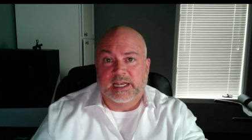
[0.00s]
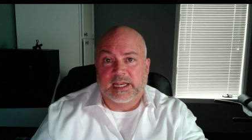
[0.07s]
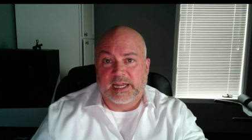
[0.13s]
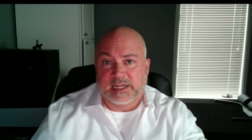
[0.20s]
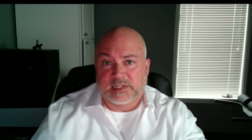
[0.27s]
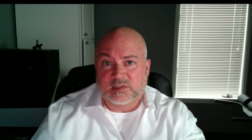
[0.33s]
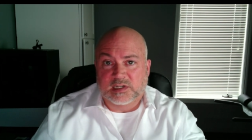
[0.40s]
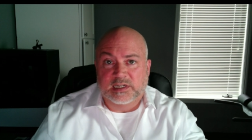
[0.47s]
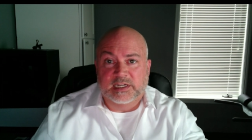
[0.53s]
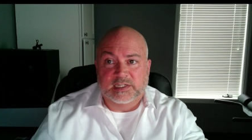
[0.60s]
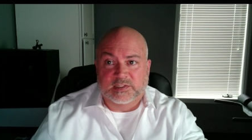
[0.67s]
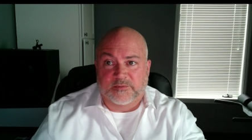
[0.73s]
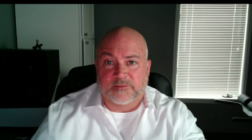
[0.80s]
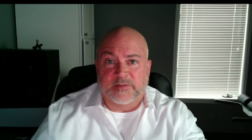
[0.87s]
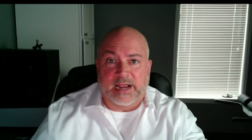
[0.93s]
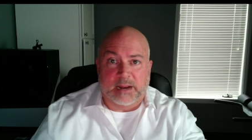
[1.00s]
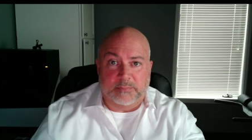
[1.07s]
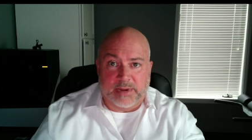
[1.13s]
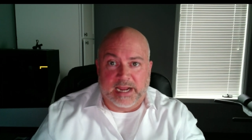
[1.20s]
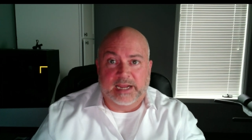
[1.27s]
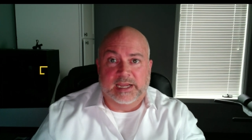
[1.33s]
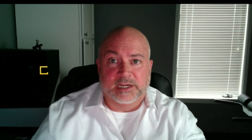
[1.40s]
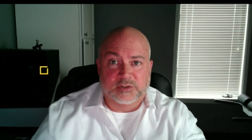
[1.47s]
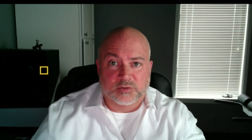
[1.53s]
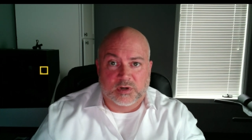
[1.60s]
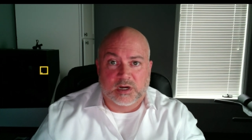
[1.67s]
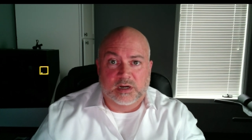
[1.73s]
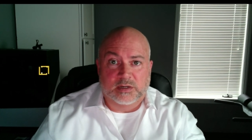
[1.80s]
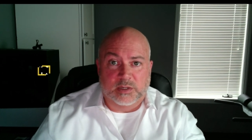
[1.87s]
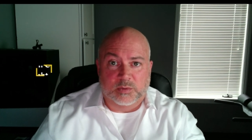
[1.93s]
and insulin is a fat-packing
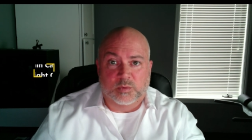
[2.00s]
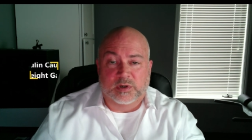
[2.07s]
drug.